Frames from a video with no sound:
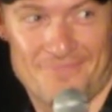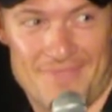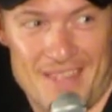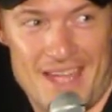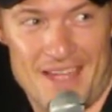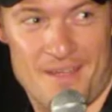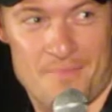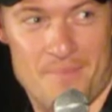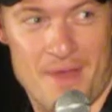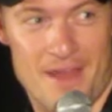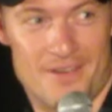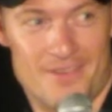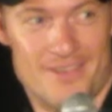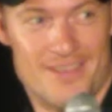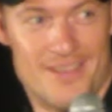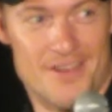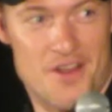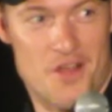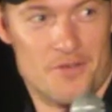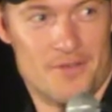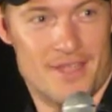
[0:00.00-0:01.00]
Kick
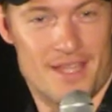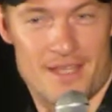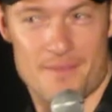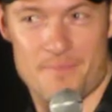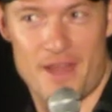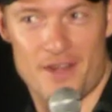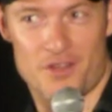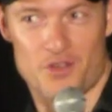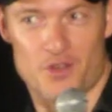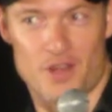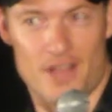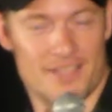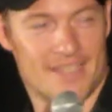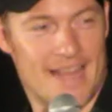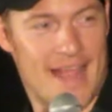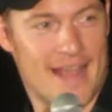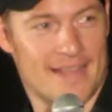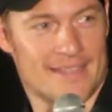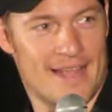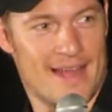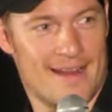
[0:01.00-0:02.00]
Metatron's
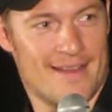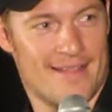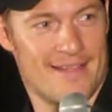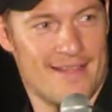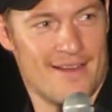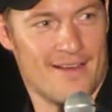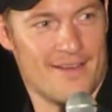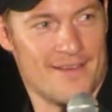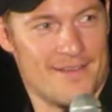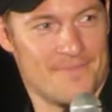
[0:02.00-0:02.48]
ass out of there.